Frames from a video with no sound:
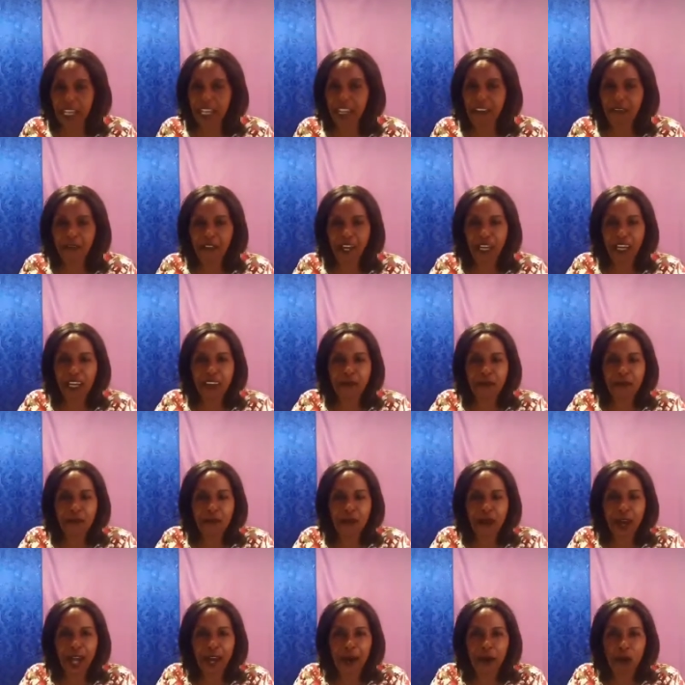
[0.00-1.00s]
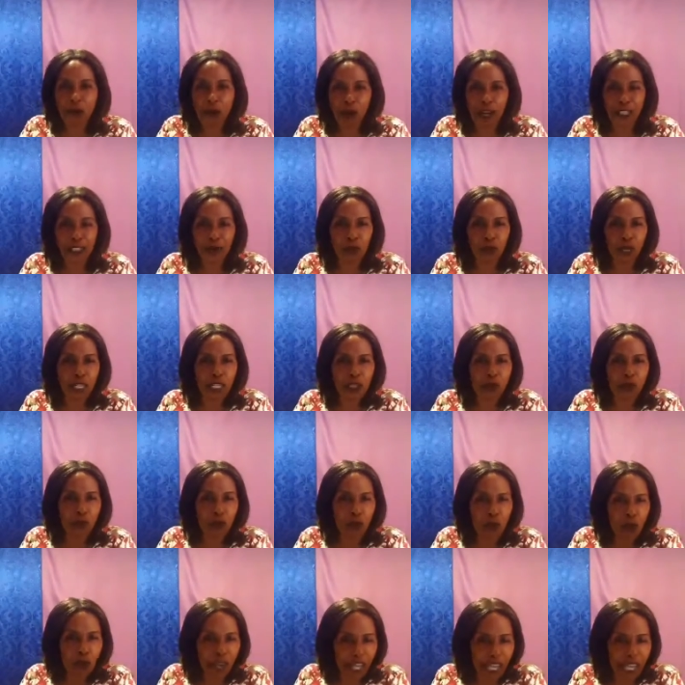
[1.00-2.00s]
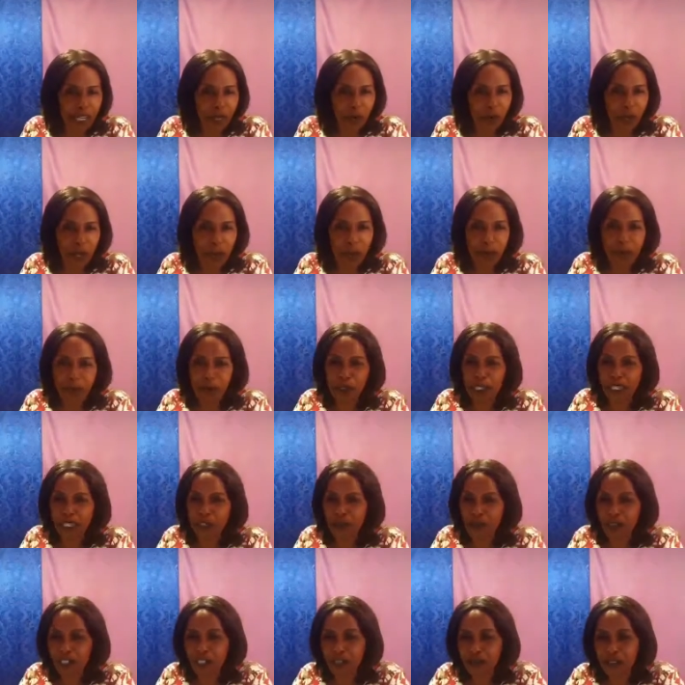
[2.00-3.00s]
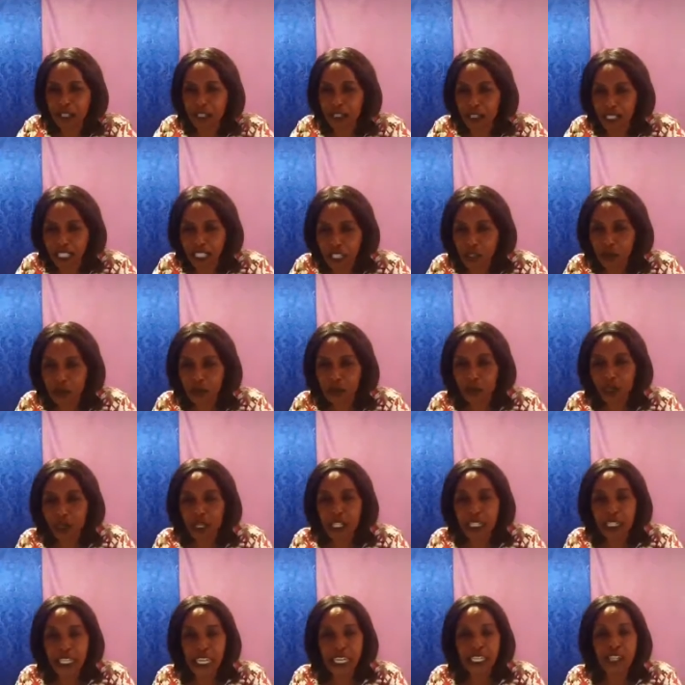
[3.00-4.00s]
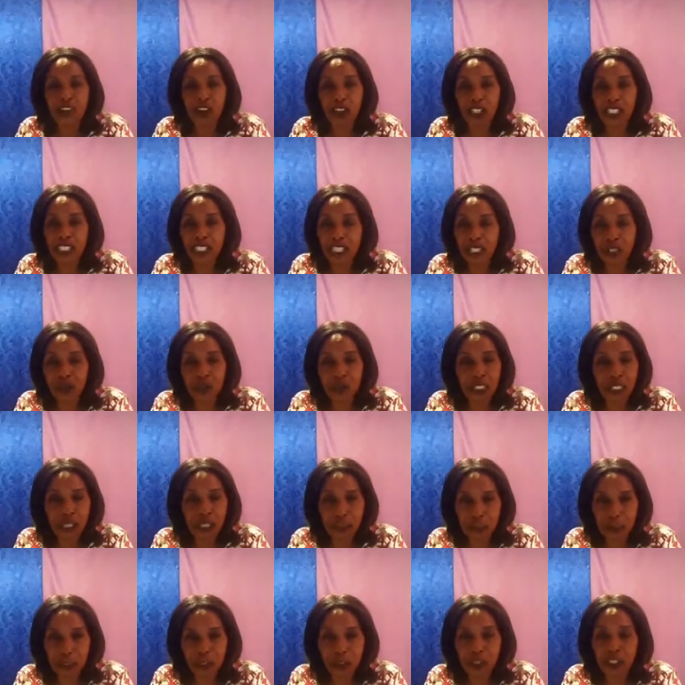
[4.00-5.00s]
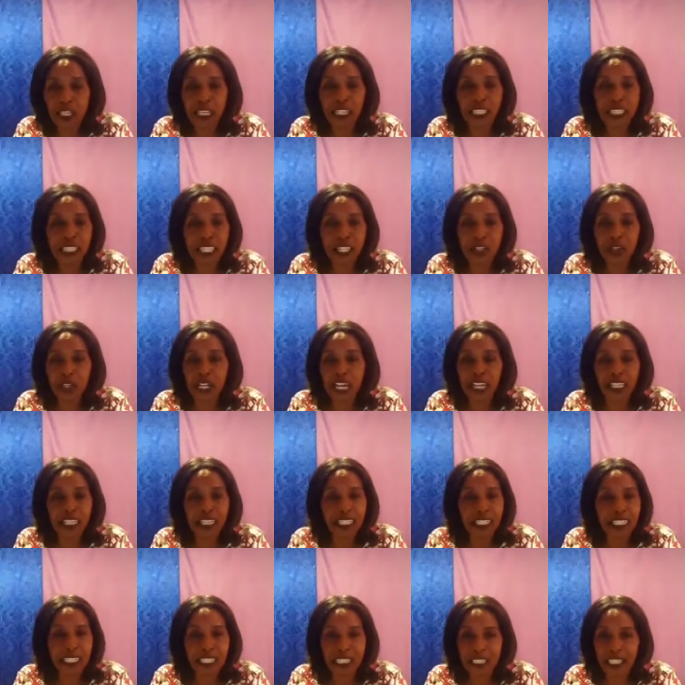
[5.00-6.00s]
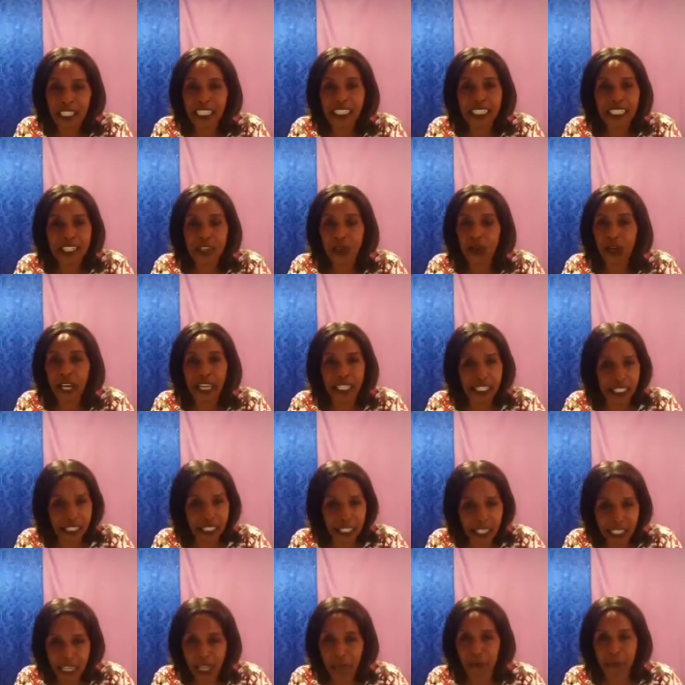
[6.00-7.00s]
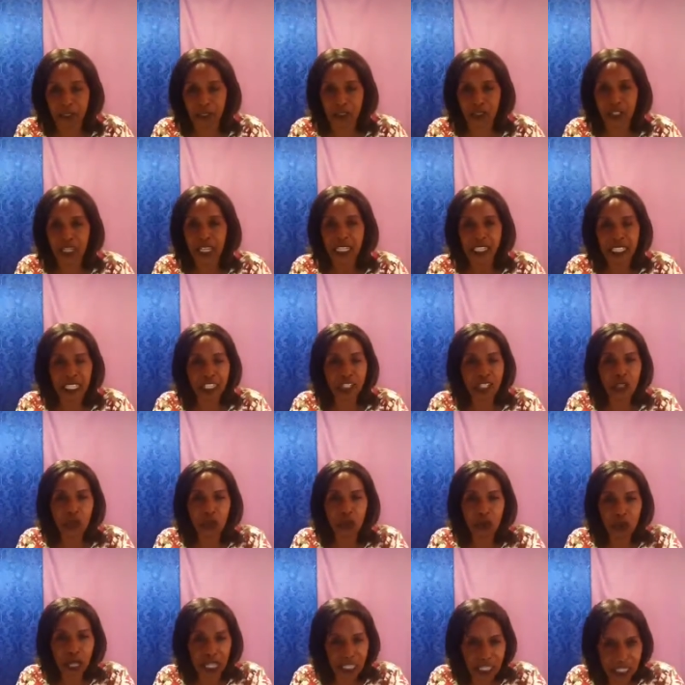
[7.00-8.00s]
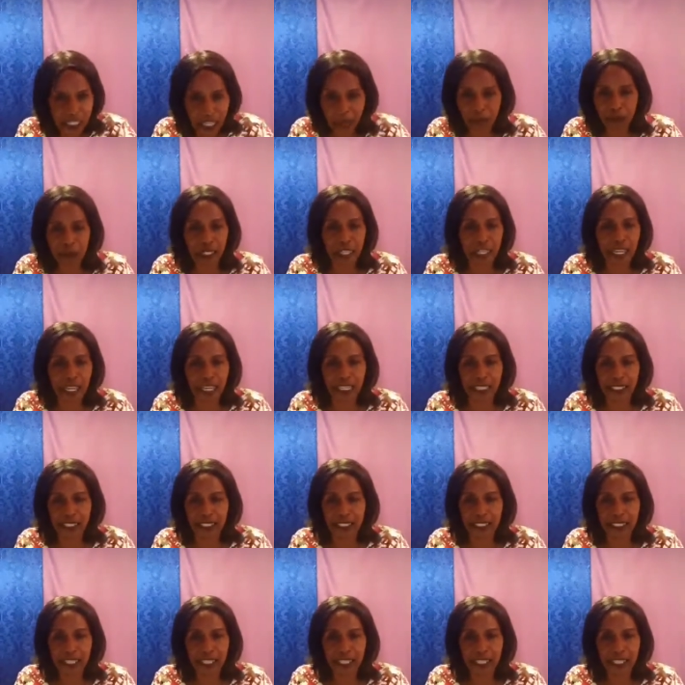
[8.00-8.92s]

even if you are what, when you go anywhere, people they don't even see you. They don't see you in spirit. They see like they see you like rubbish. They see you like something else.